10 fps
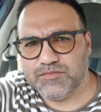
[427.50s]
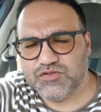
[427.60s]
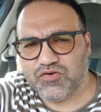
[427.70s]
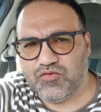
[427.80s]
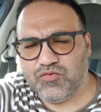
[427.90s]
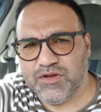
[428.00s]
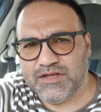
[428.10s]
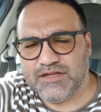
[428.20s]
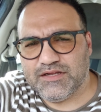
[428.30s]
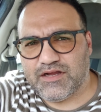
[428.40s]
So
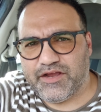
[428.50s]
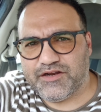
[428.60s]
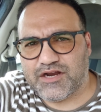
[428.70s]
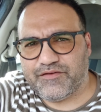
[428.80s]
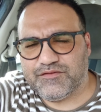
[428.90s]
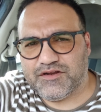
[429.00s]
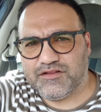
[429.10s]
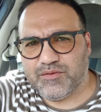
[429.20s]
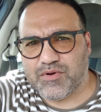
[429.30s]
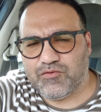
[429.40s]
I arrived there
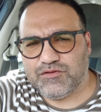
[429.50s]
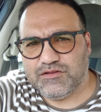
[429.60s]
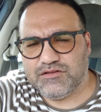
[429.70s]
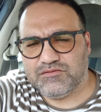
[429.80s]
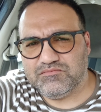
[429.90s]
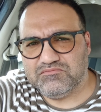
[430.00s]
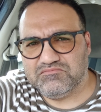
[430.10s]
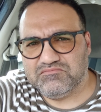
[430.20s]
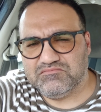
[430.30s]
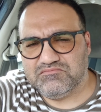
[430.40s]
at about
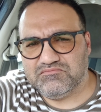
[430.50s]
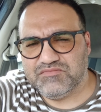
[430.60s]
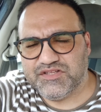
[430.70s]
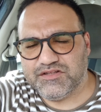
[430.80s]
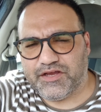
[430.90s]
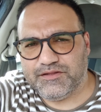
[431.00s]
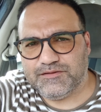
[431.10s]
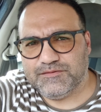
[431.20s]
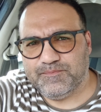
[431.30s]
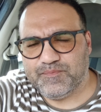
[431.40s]
midnight,
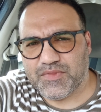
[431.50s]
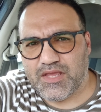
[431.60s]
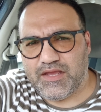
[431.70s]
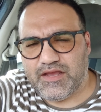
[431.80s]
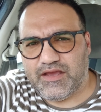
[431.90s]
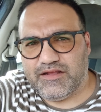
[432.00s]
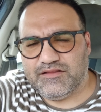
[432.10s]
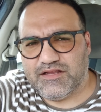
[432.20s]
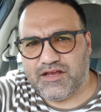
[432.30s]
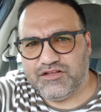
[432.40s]

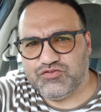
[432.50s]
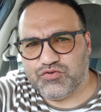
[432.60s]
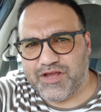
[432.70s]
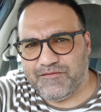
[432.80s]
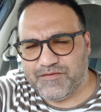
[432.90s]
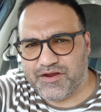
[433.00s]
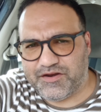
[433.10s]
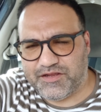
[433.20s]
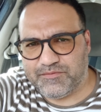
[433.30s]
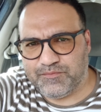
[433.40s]
and then I took a
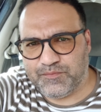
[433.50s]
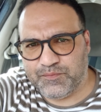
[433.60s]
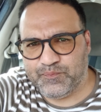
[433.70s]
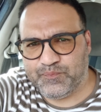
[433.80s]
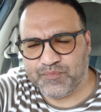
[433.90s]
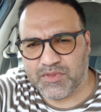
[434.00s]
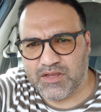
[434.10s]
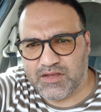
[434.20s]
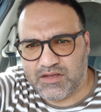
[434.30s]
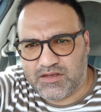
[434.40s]
ferry.
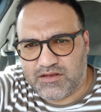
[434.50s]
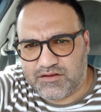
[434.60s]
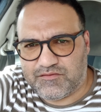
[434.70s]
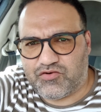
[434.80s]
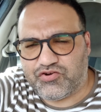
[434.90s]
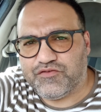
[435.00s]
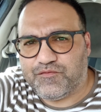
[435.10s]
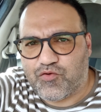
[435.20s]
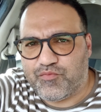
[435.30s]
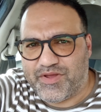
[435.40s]
For your
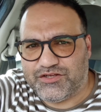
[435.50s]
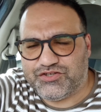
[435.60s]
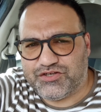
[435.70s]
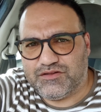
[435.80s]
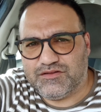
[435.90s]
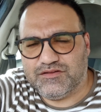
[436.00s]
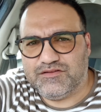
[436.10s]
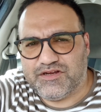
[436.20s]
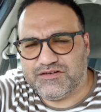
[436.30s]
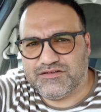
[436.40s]

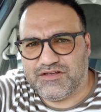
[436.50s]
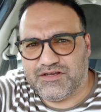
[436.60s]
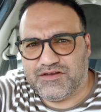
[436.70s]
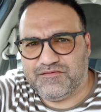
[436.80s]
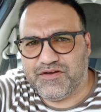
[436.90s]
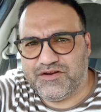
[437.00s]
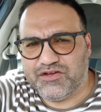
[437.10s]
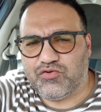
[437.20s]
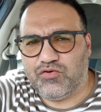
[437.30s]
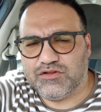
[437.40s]
information, there's a
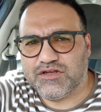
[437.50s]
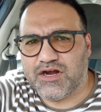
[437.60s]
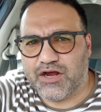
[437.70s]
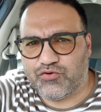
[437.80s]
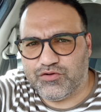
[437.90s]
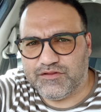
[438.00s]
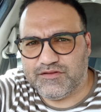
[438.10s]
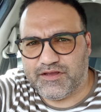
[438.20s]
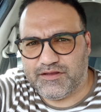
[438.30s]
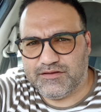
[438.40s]
ferry called
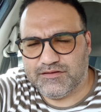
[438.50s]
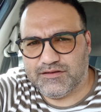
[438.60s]
Caronte